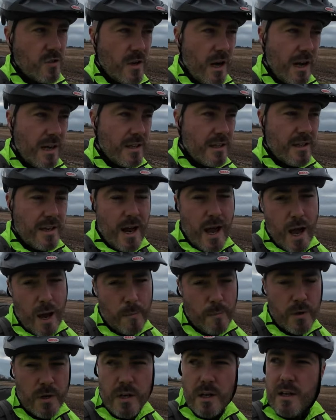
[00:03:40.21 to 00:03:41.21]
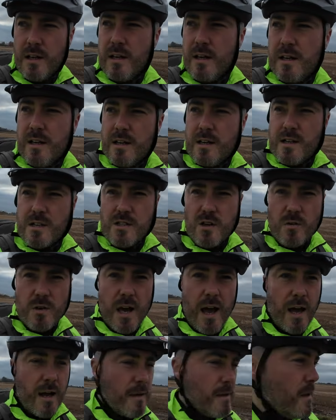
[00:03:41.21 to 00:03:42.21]
anything happen so
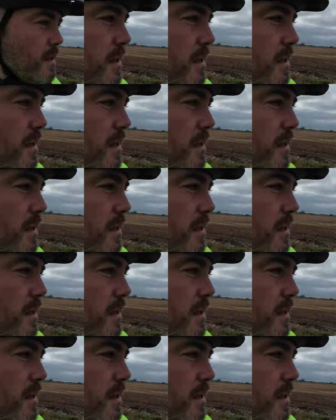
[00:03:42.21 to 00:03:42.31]
yeah